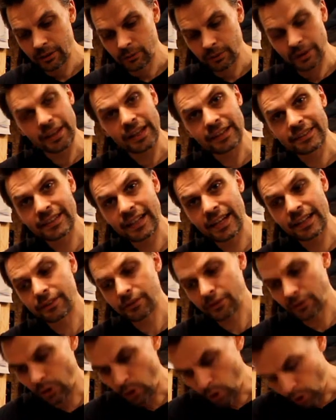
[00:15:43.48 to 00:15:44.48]
With that said,
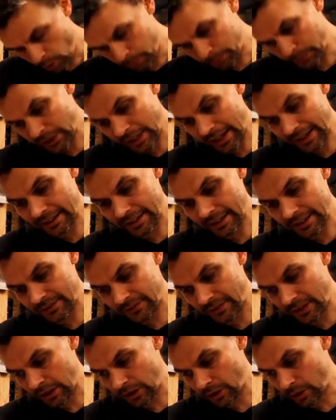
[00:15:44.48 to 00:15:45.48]
hope you like this
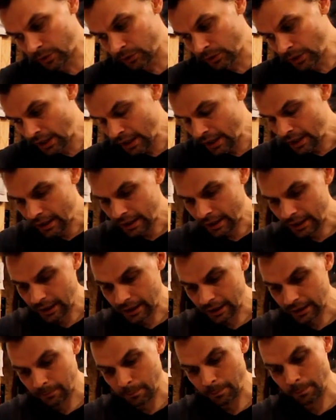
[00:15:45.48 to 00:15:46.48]
video.
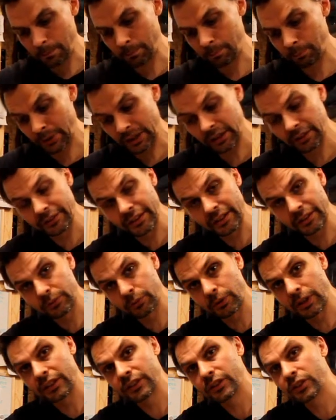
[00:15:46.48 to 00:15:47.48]
Uh, build this
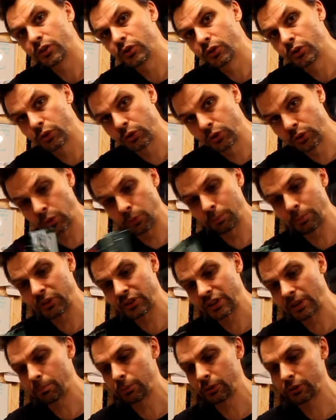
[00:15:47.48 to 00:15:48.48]
one, super
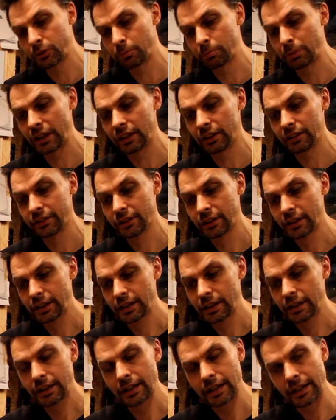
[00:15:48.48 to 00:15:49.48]
simple to build.
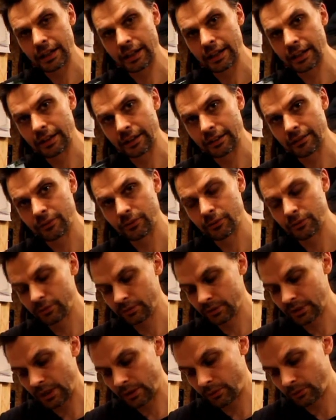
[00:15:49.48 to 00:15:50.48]
Uh,
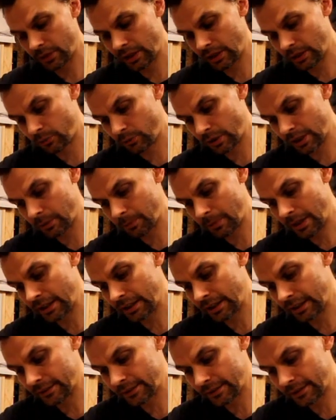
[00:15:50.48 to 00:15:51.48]
can really
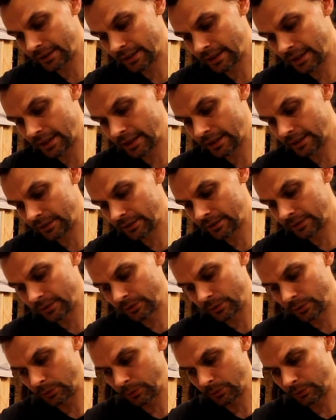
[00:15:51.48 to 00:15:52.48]
recommend it and
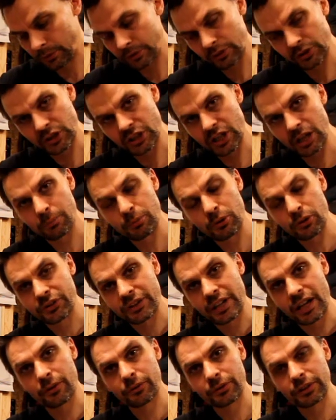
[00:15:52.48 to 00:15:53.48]
to shape your
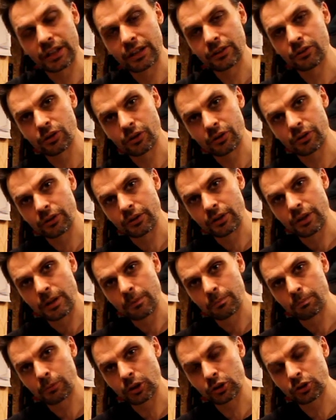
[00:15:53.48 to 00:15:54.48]
sound in your
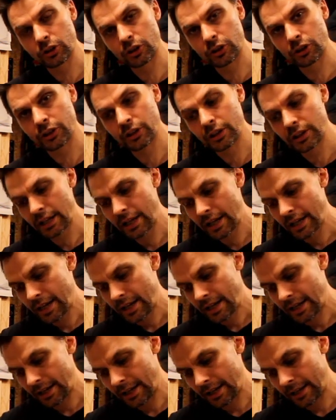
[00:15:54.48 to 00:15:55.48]
modular.
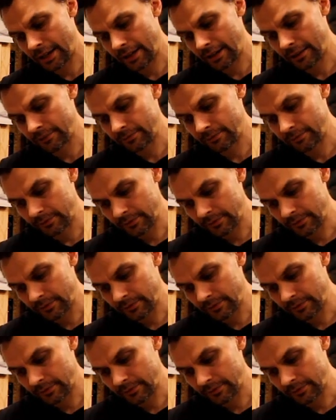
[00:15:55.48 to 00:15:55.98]
Uh,